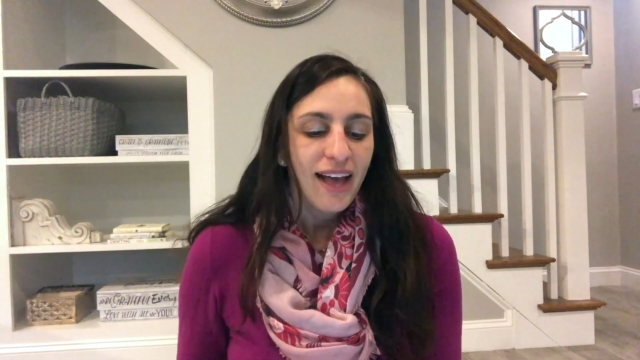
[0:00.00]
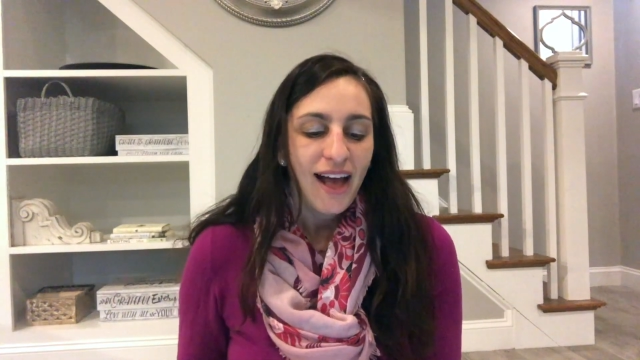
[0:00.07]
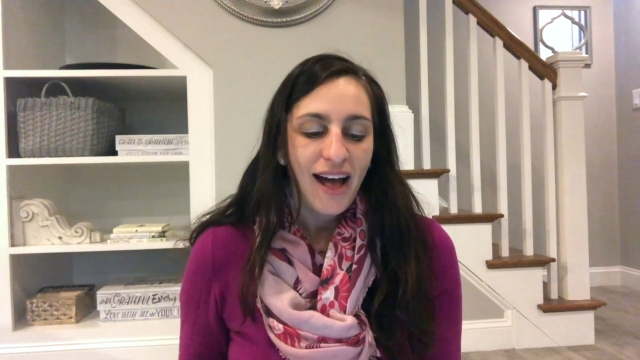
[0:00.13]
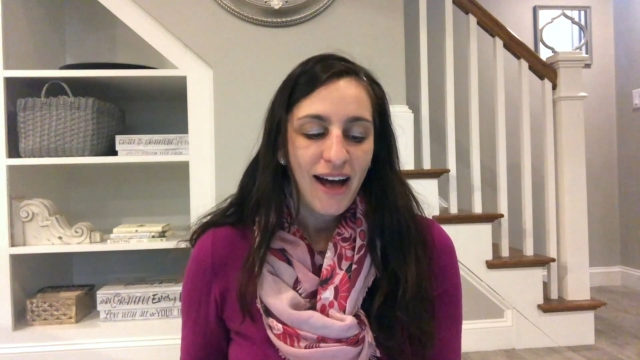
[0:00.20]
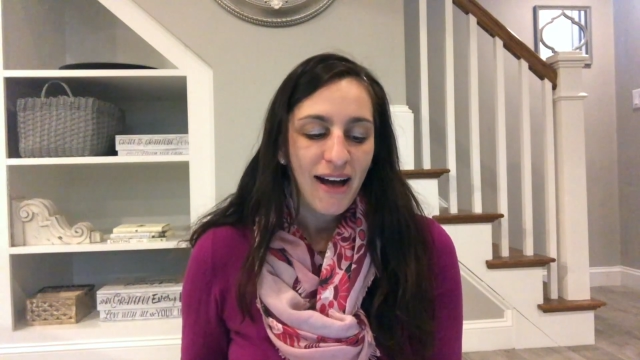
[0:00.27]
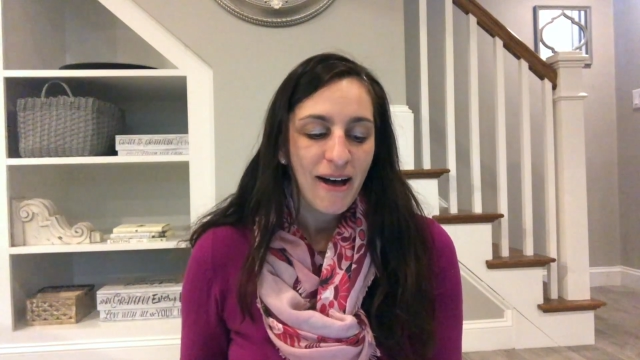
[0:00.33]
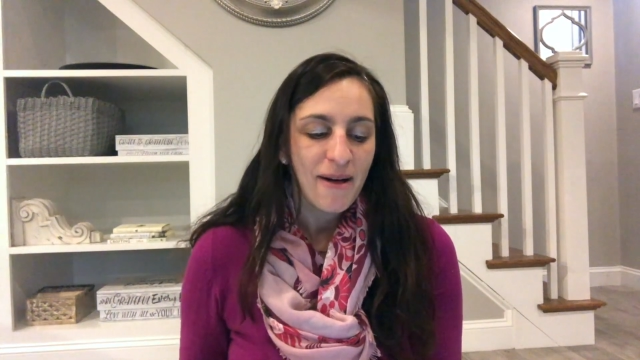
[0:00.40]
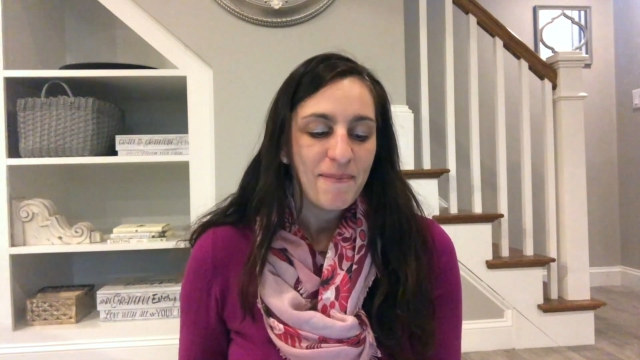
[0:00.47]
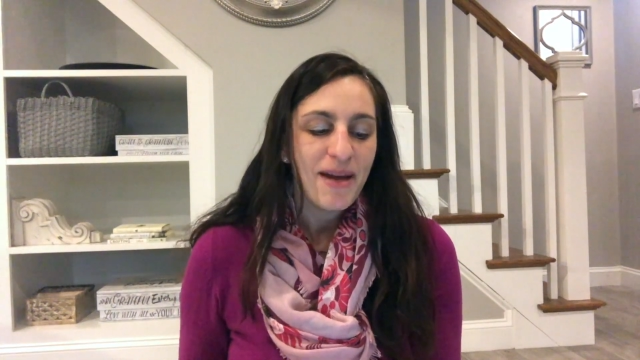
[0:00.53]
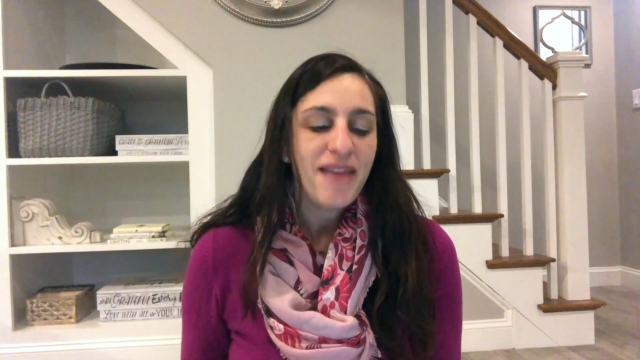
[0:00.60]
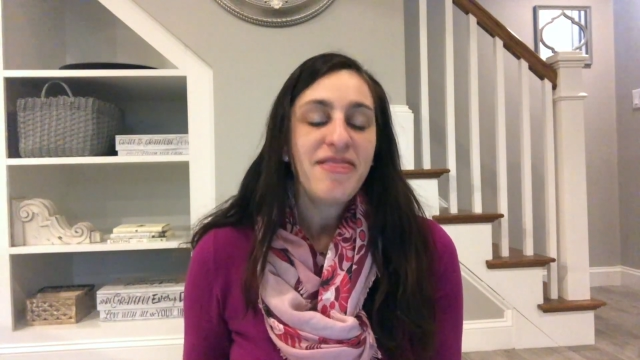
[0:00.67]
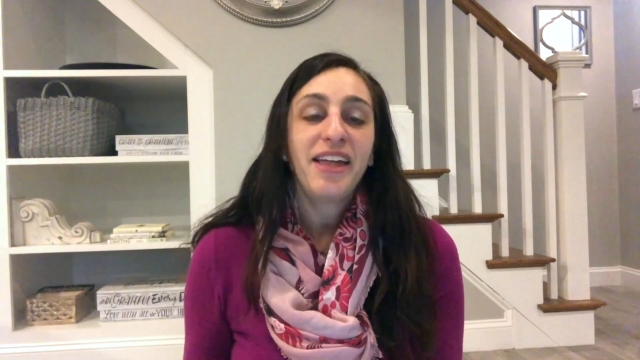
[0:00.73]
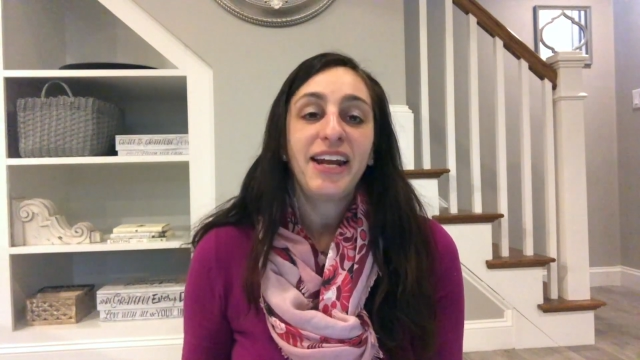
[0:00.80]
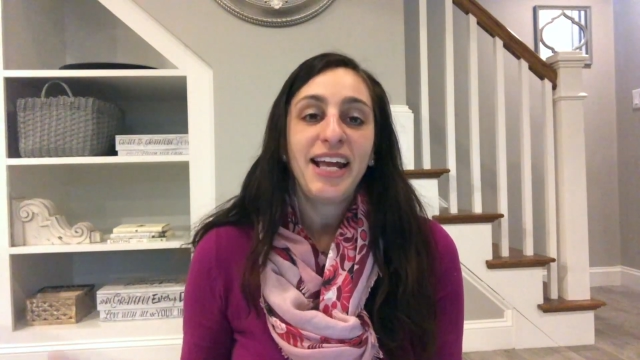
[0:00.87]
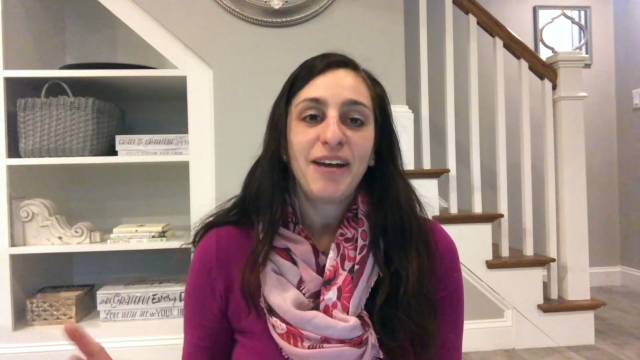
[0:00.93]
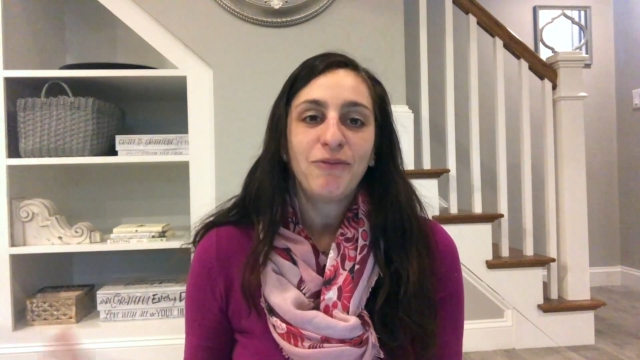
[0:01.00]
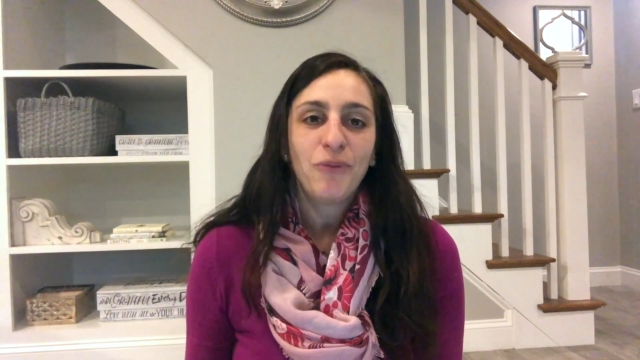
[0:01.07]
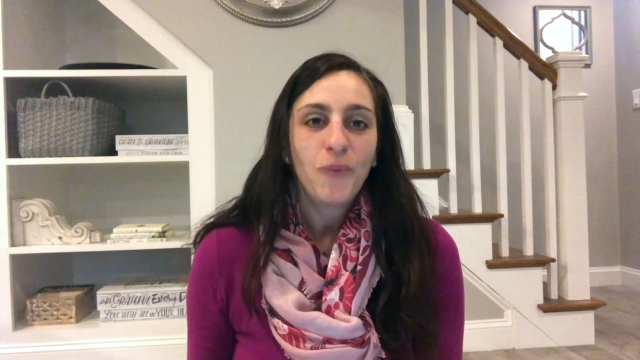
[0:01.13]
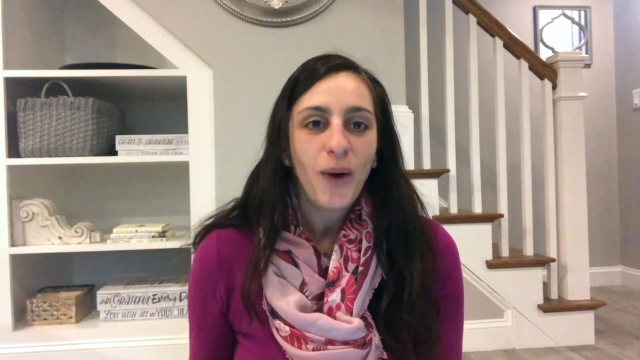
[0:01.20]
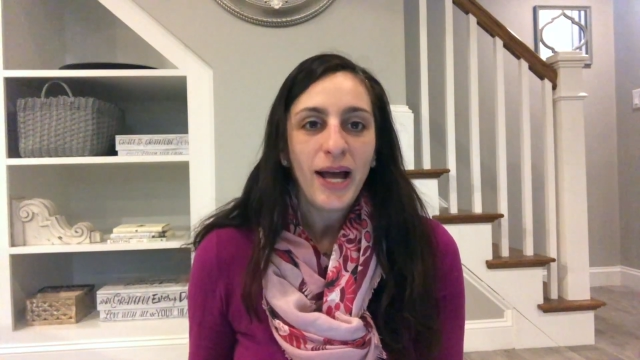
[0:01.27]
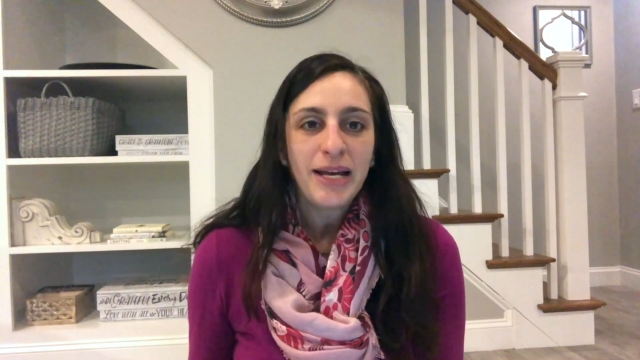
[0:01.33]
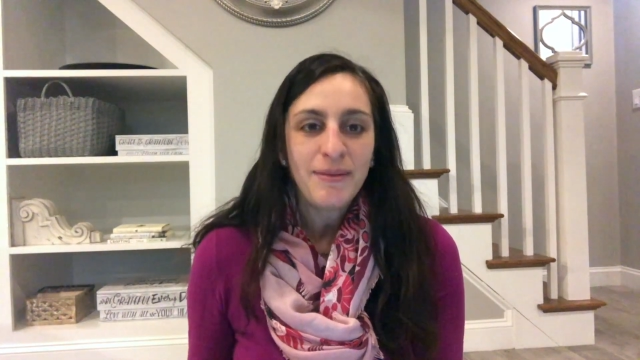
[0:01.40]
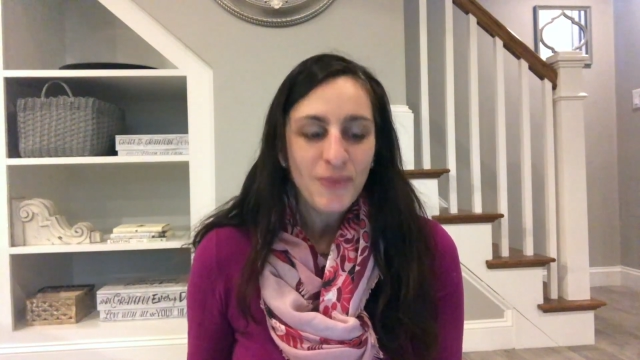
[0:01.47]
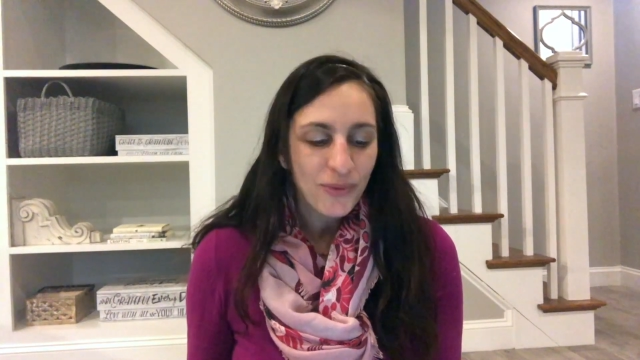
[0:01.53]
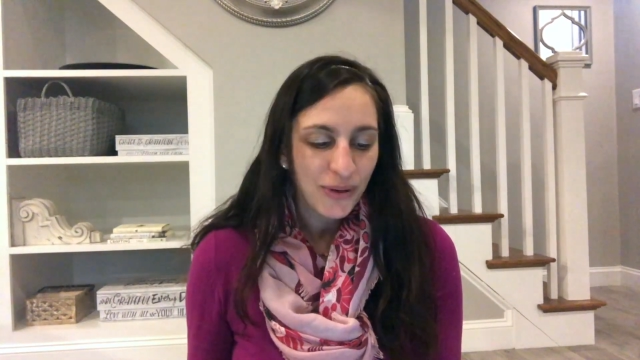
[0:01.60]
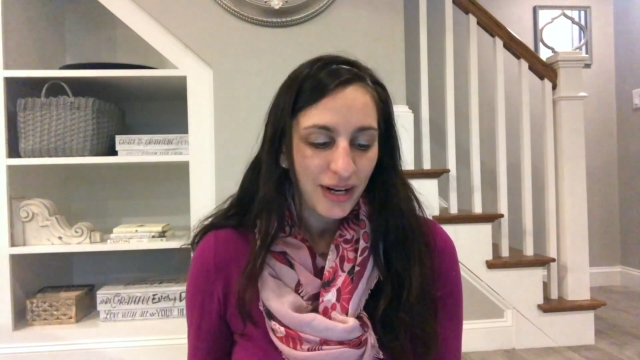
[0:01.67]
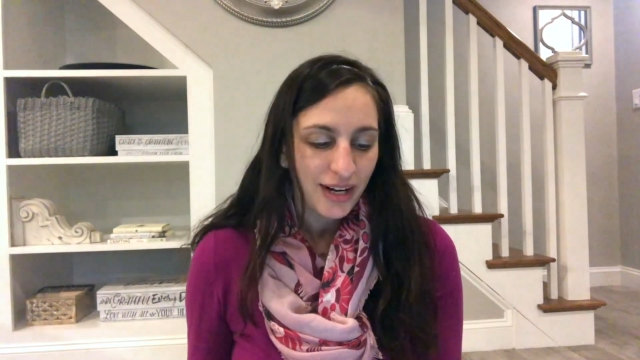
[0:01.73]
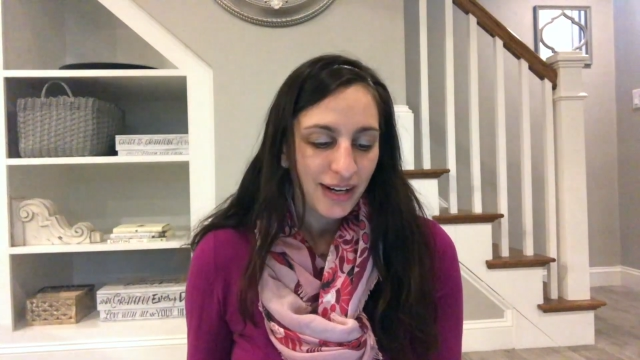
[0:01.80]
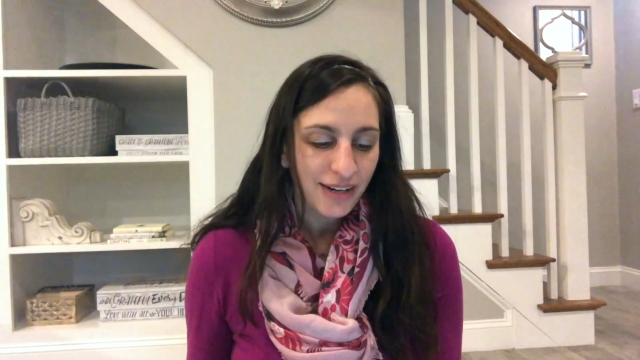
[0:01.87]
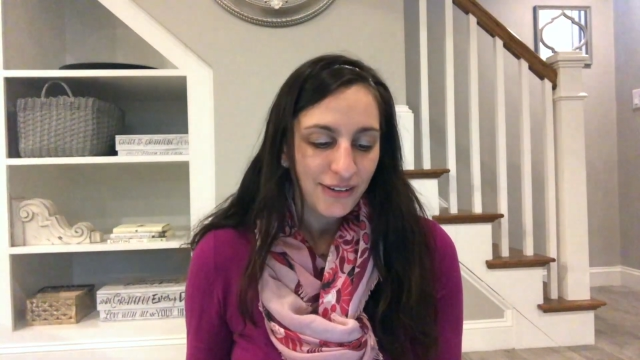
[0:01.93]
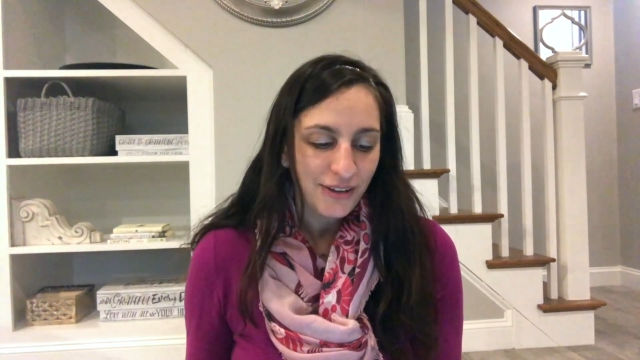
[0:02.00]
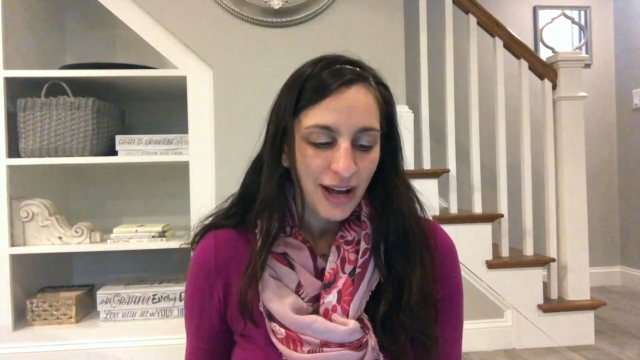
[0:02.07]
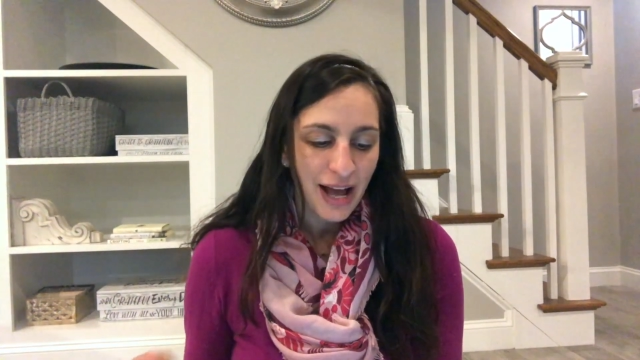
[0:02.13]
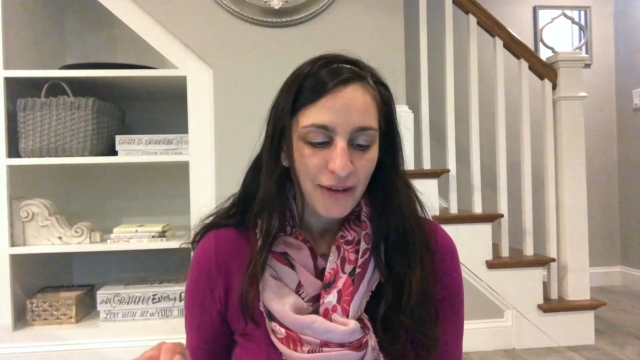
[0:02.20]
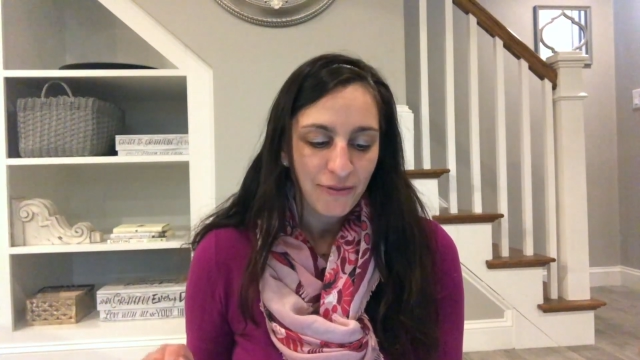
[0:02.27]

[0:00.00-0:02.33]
And then I have one more